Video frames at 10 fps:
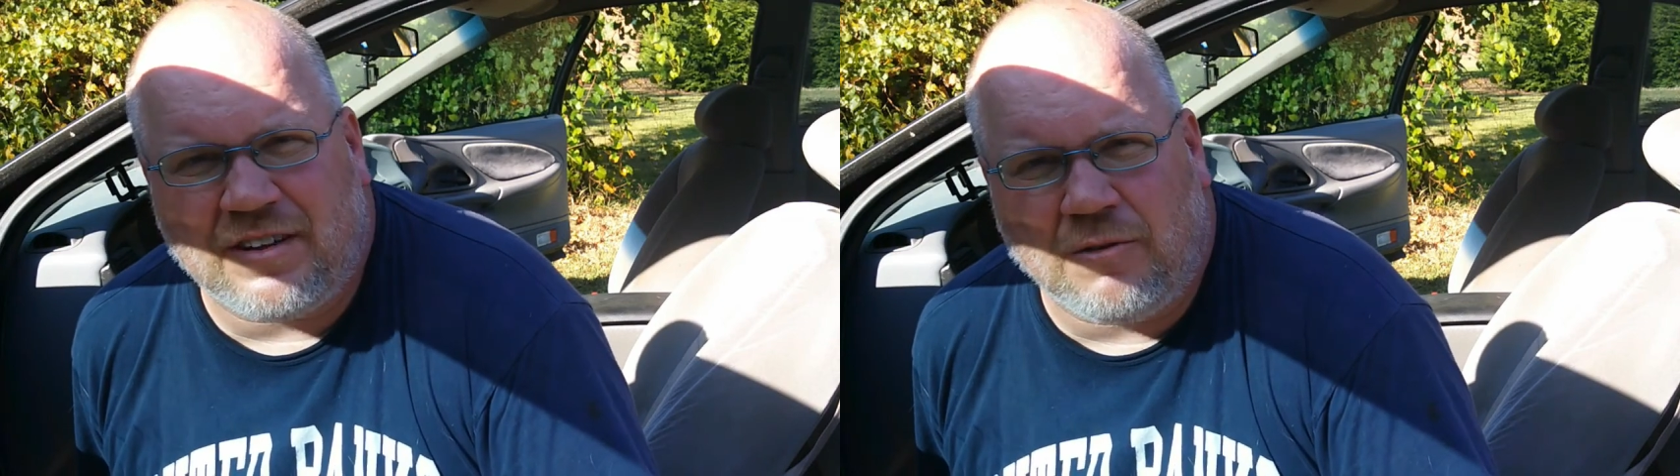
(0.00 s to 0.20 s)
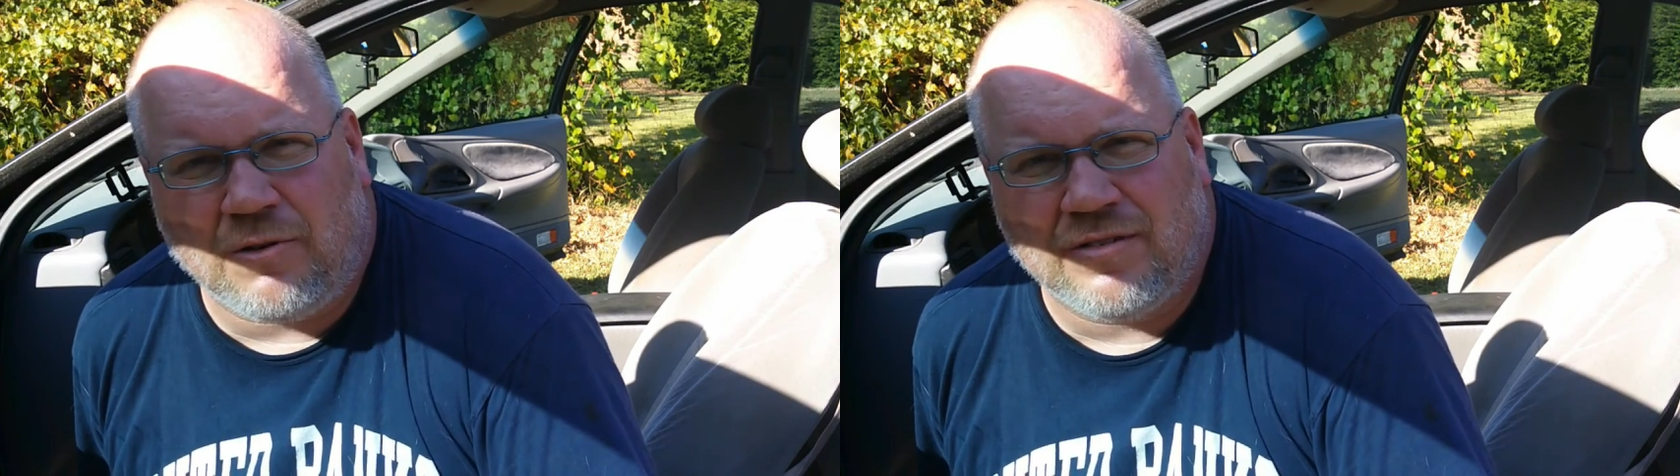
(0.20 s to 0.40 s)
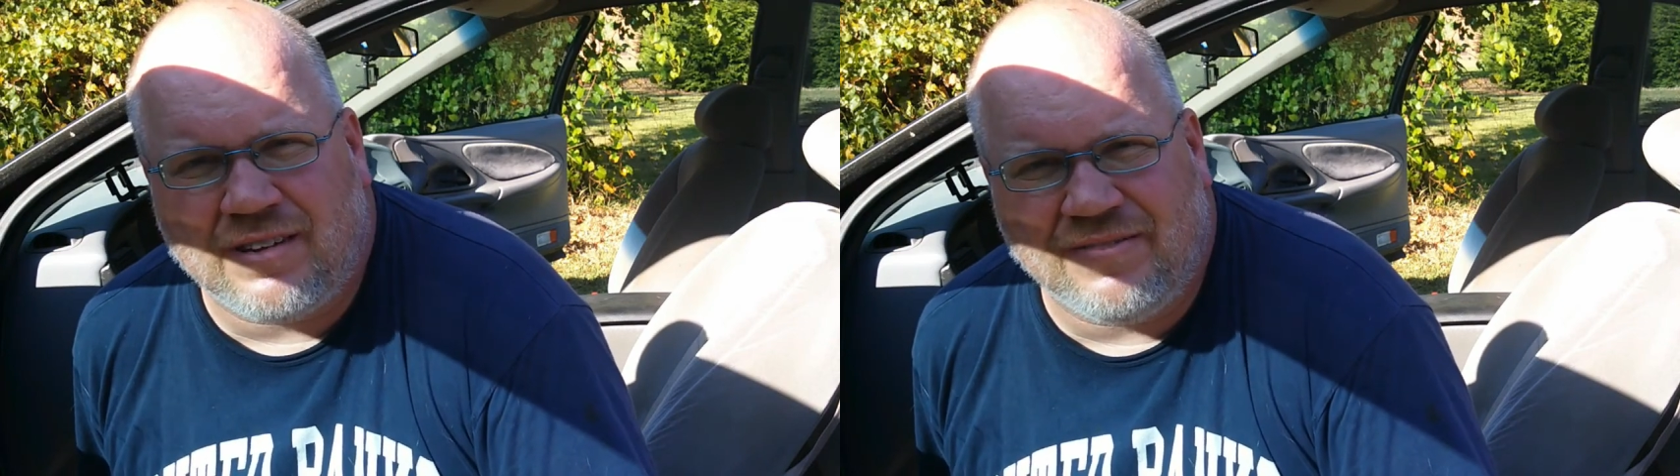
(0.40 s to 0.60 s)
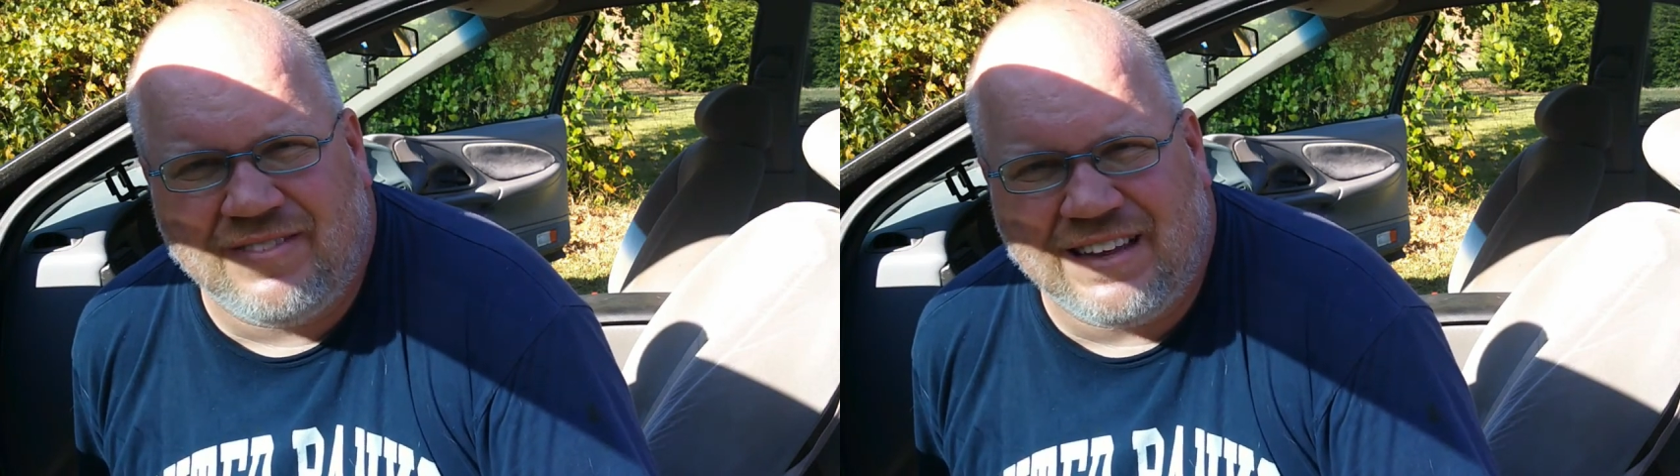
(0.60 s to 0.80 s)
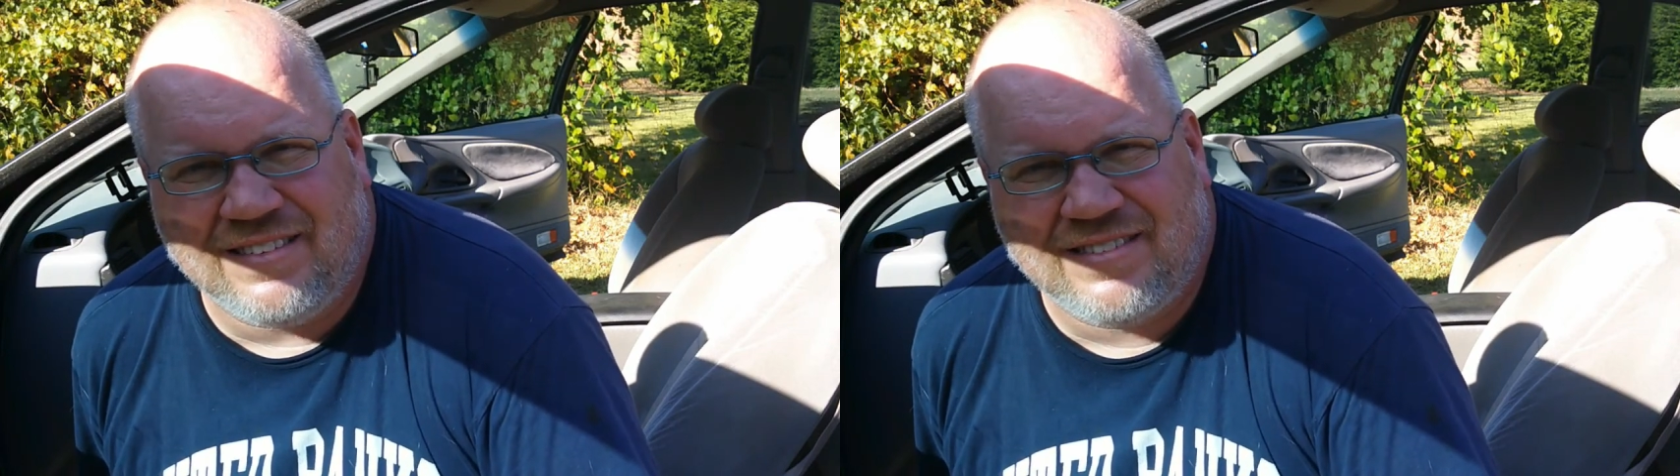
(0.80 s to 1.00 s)
I want something
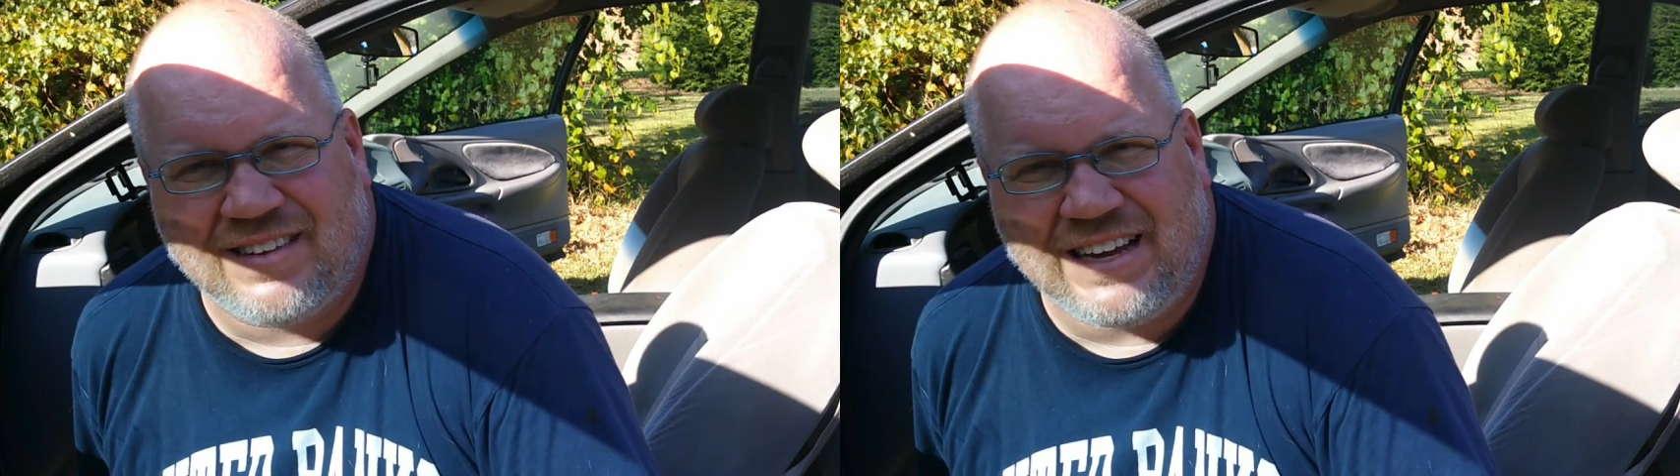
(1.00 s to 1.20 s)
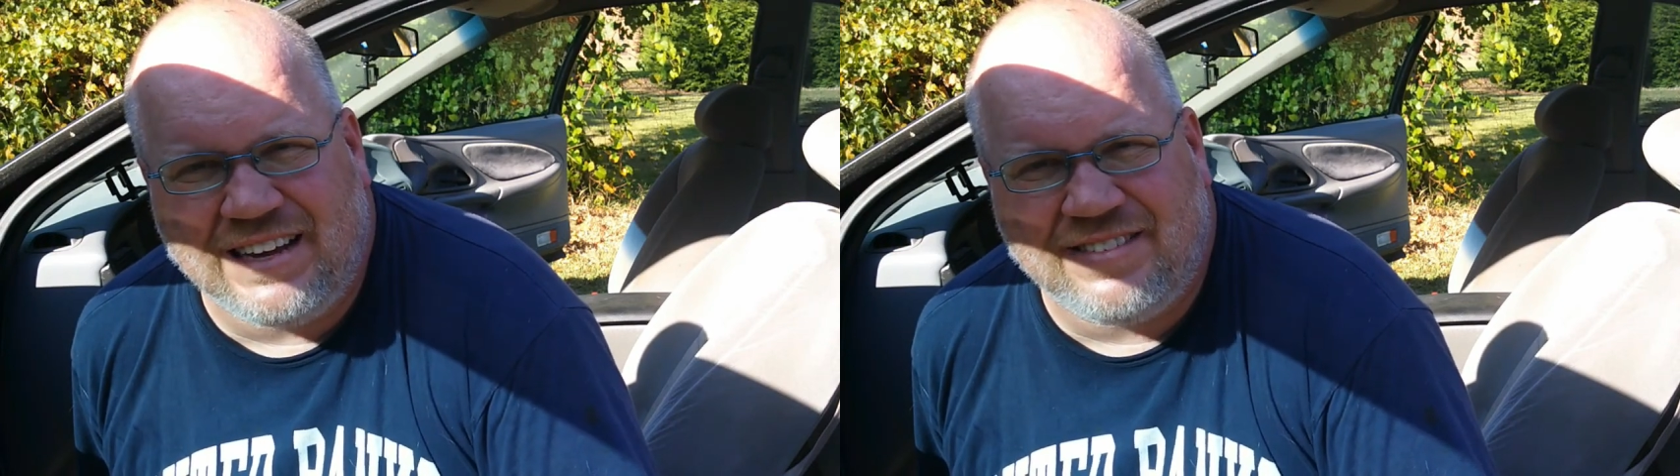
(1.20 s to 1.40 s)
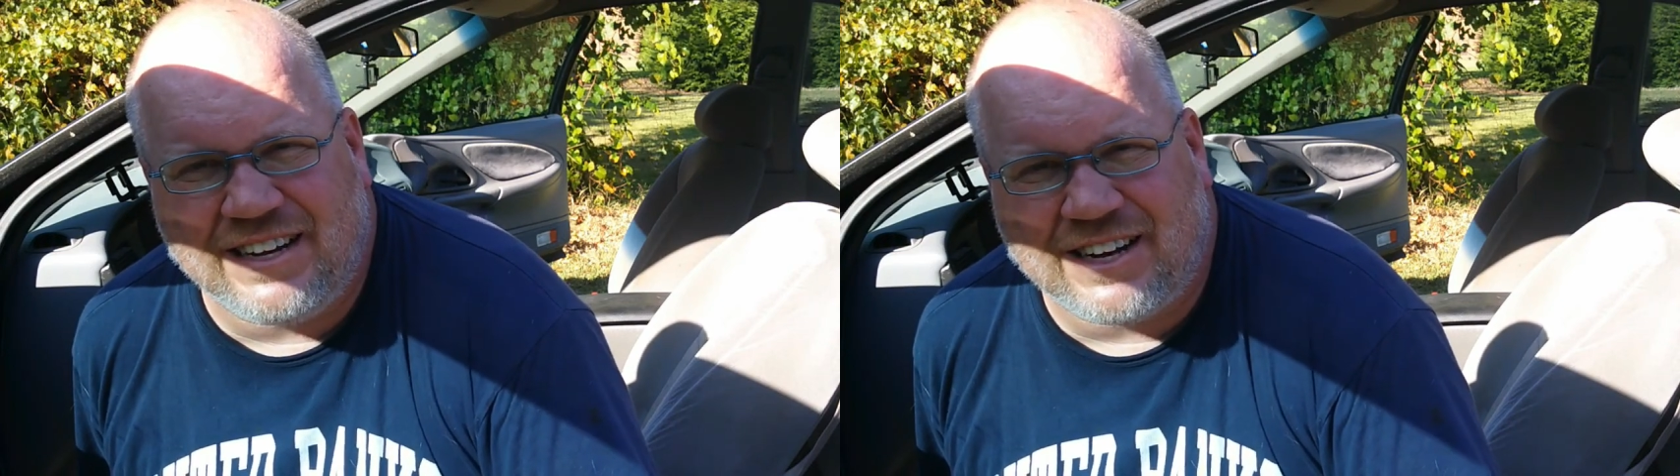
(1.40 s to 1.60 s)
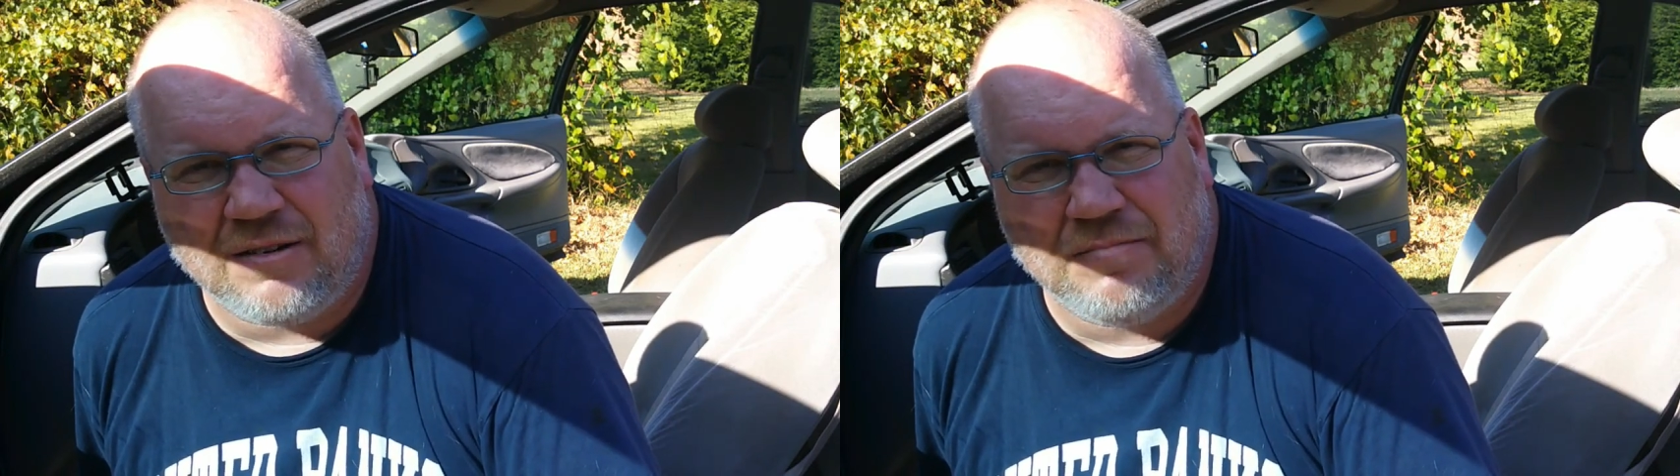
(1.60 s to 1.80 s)
that's easy to come